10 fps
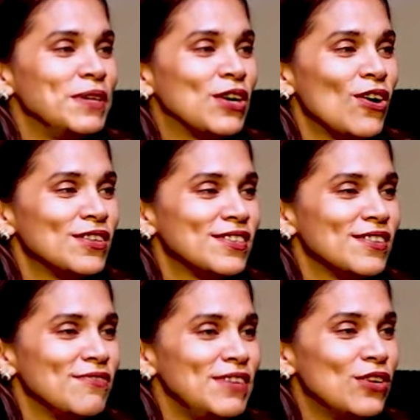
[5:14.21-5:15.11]

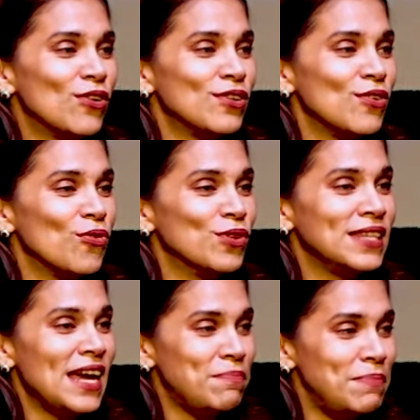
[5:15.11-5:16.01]
because we don't
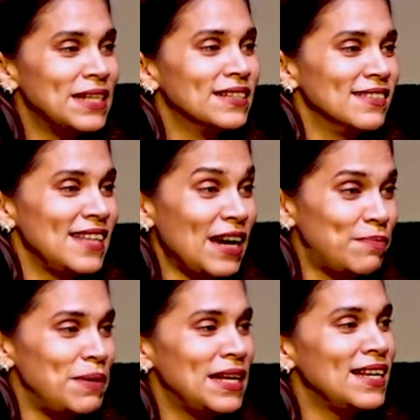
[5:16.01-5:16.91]
own that bill.
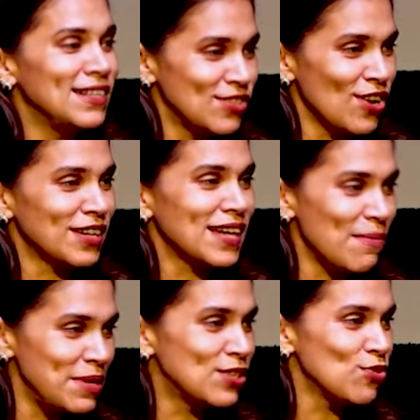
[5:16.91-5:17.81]
That bill is not
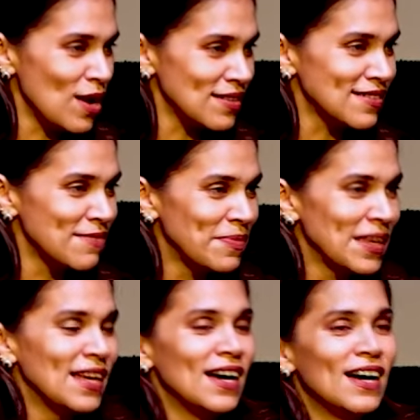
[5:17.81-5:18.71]
coming to us.
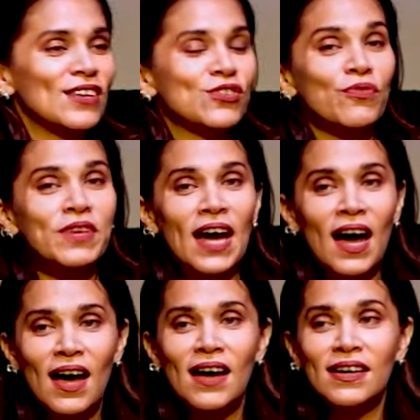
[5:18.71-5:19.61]
So we
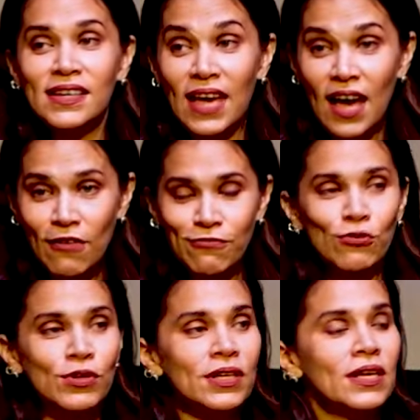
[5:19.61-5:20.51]
are
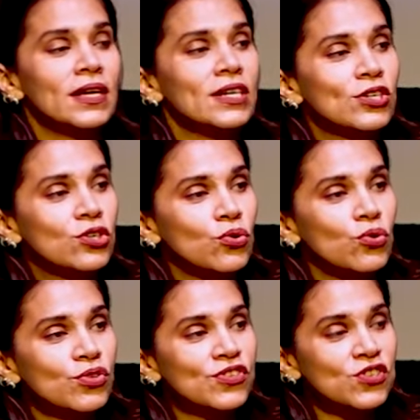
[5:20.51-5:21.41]
careful
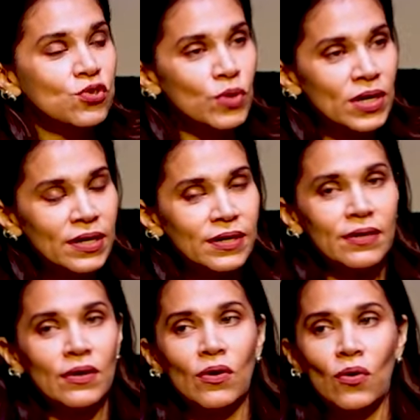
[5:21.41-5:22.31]
to
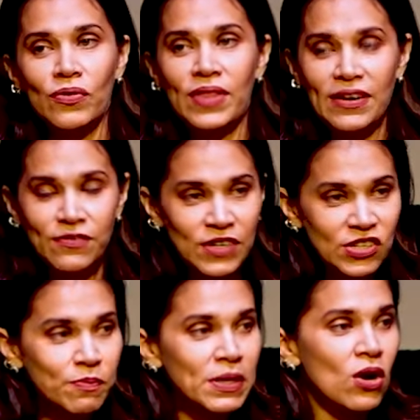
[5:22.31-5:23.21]
steward that
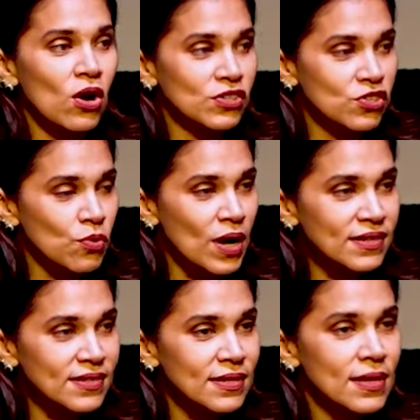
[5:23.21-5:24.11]
which belongs to
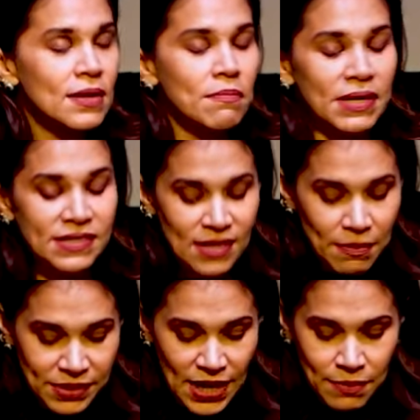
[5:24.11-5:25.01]
us, but
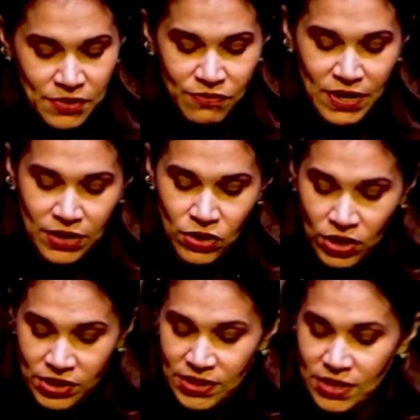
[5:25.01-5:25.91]
sometimes we are
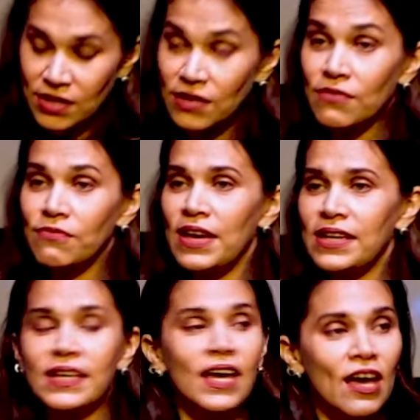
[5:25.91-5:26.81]
not
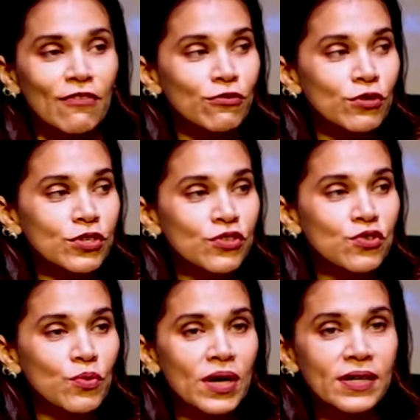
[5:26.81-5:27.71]
very careful to
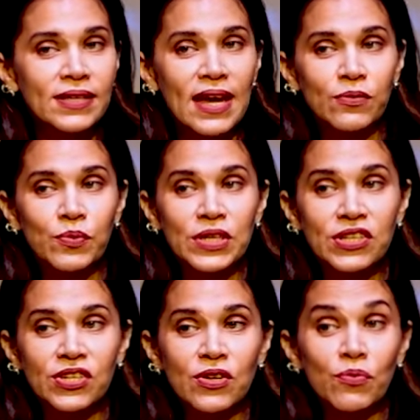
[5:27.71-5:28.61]
steward that
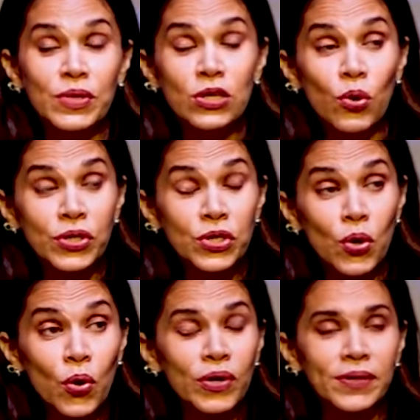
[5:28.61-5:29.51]
which we don't
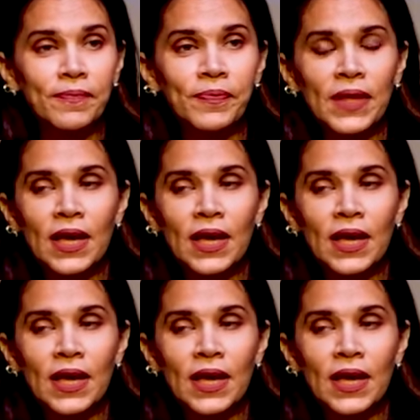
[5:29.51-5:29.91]
own.